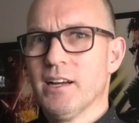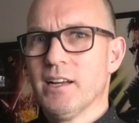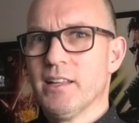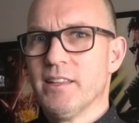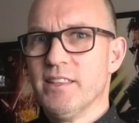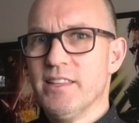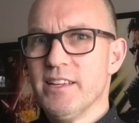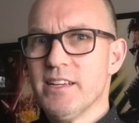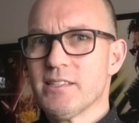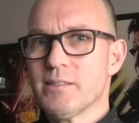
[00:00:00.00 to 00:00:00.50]

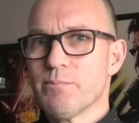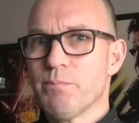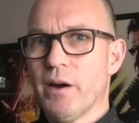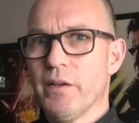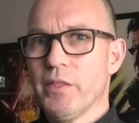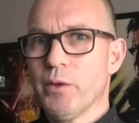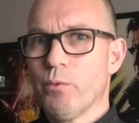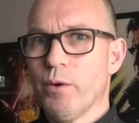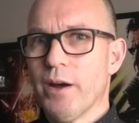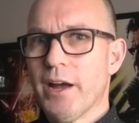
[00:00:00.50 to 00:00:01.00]
This, by
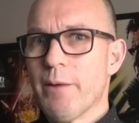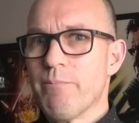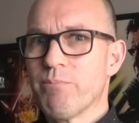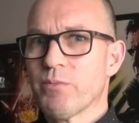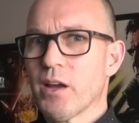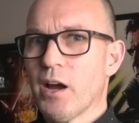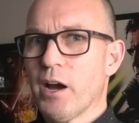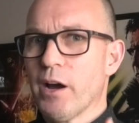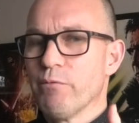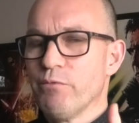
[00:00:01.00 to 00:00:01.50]
the way,
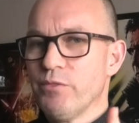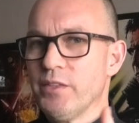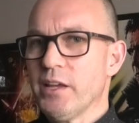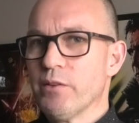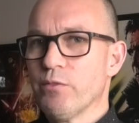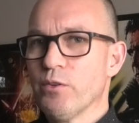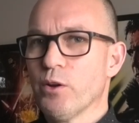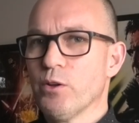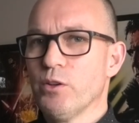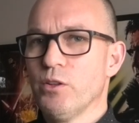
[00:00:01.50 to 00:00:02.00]
I've
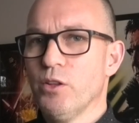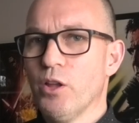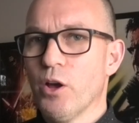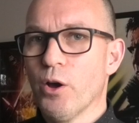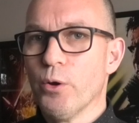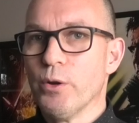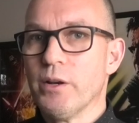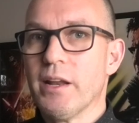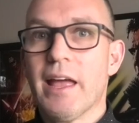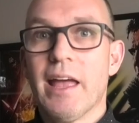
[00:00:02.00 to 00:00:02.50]
never
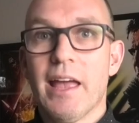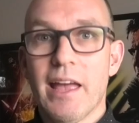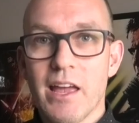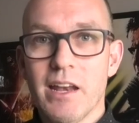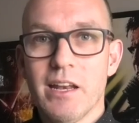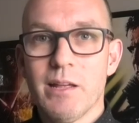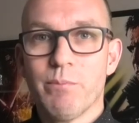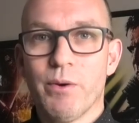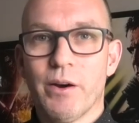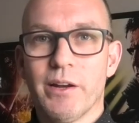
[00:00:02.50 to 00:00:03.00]
known
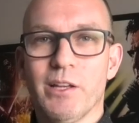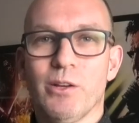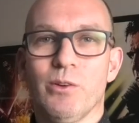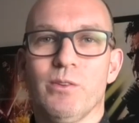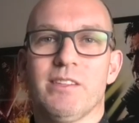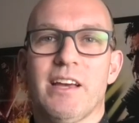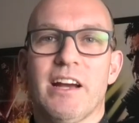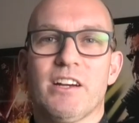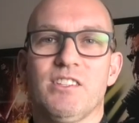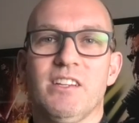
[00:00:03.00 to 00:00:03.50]
anybody
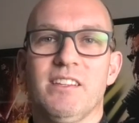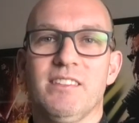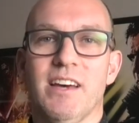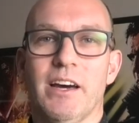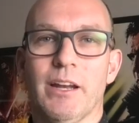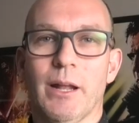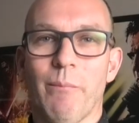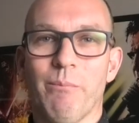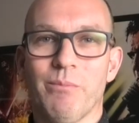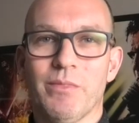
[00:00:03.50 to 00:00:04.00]
who's actually
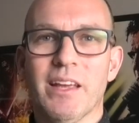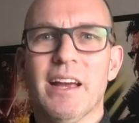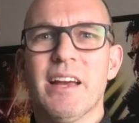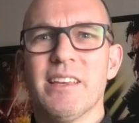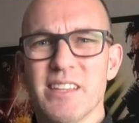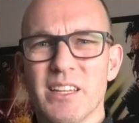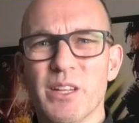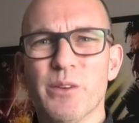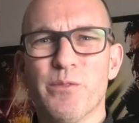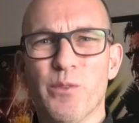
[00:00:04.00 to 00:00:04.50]
done it.
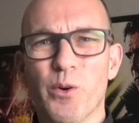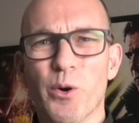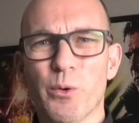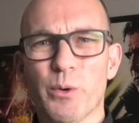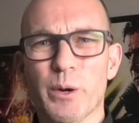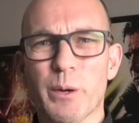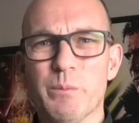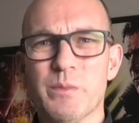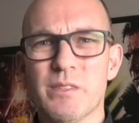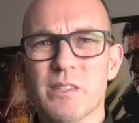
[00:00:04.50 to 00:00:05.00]
It's in the
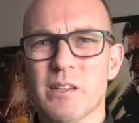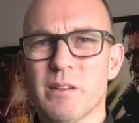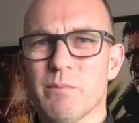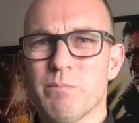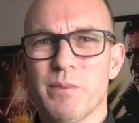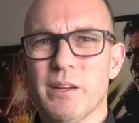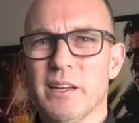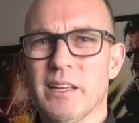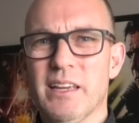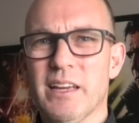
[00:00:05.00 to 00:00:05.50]
forums,
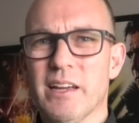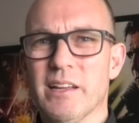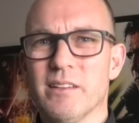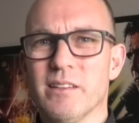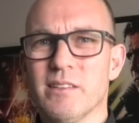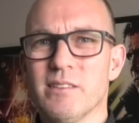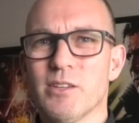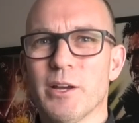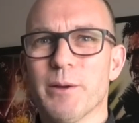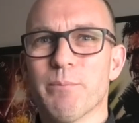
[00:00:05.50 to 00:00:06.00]
but
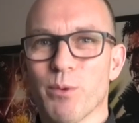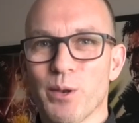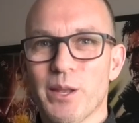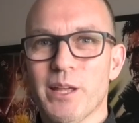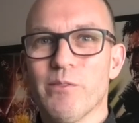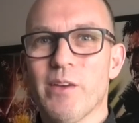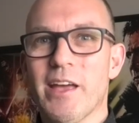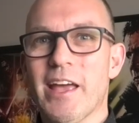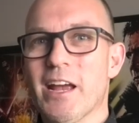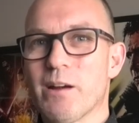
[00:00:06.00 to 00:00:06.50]
again, don't
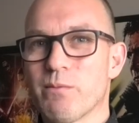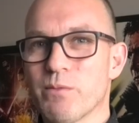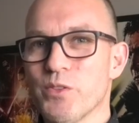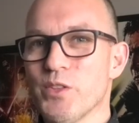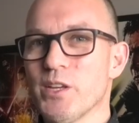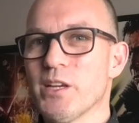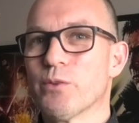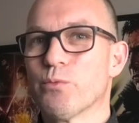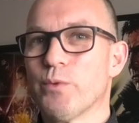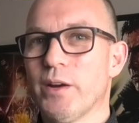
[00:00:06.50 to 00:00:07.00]
believe
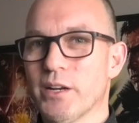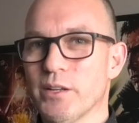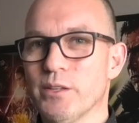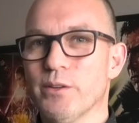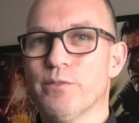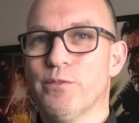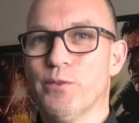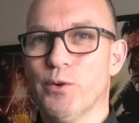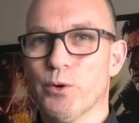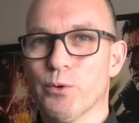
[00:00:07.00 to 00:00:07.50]
everything you read in
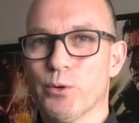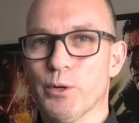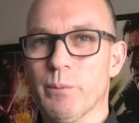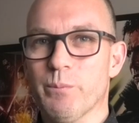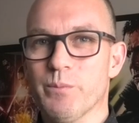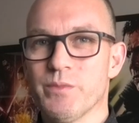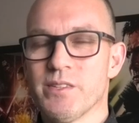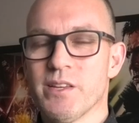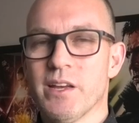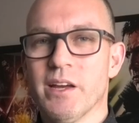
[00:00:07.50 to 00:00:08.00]
the
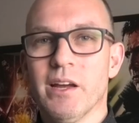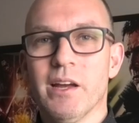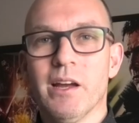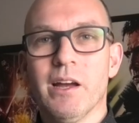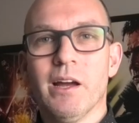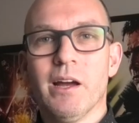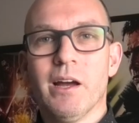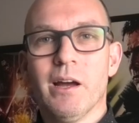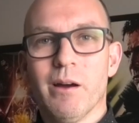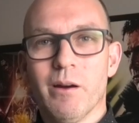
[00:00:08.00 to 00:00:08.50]
forums.
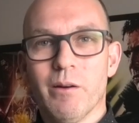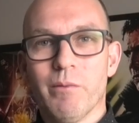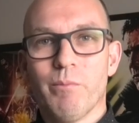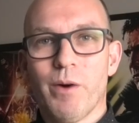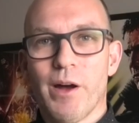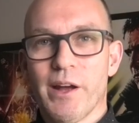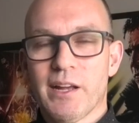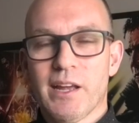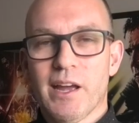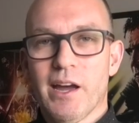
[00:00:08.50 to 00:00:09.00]

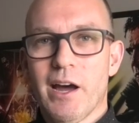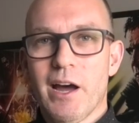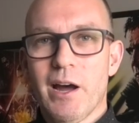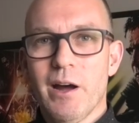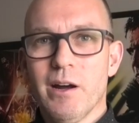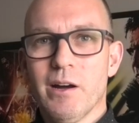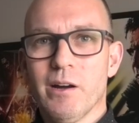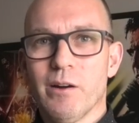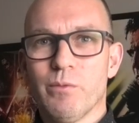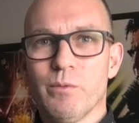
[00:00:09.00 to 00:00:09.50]
My
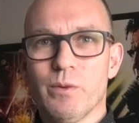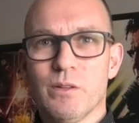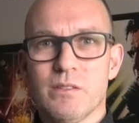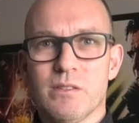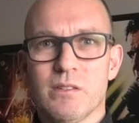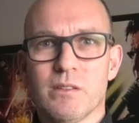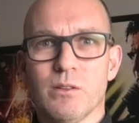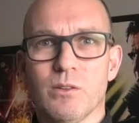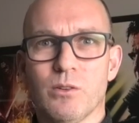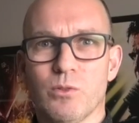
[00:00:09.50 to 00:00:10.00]
car
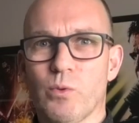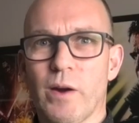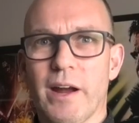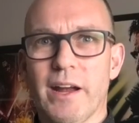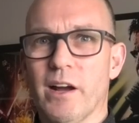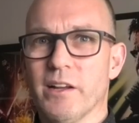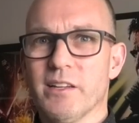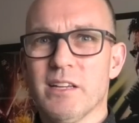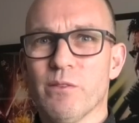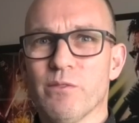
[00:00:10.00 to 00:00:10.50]
was great.
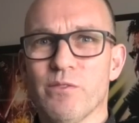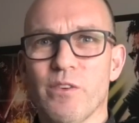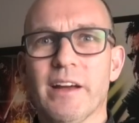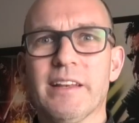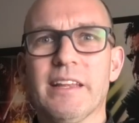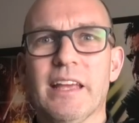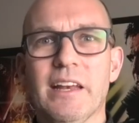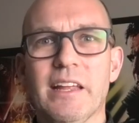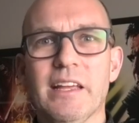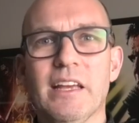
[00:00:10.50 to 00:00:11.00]
I didn't
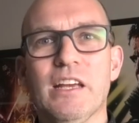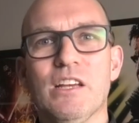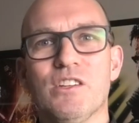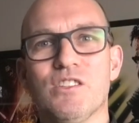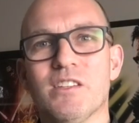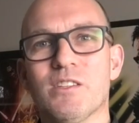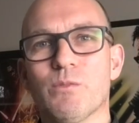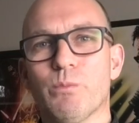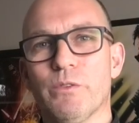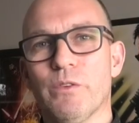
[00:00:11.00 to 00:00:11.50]
find any
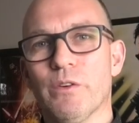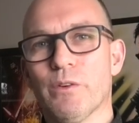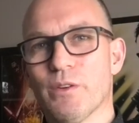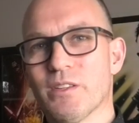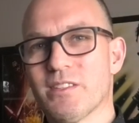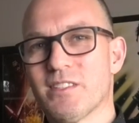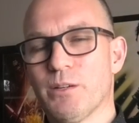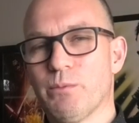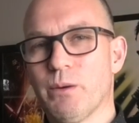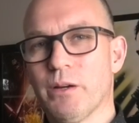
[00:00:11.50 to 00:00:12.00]
issues with it
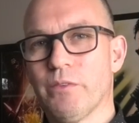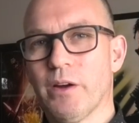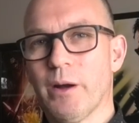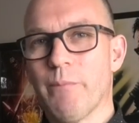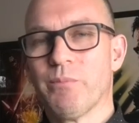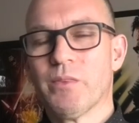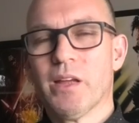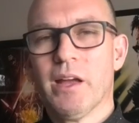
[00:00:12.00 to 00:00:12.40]
whatsoever.